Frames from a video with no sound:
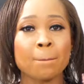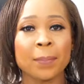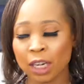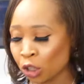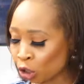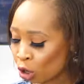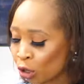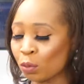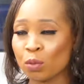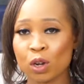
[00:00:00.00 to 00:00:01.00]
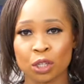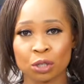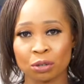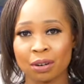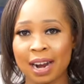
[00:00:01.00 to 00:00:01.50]
make sure you
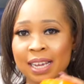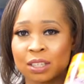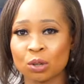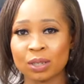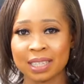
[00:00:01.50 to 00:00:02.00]
moisturize those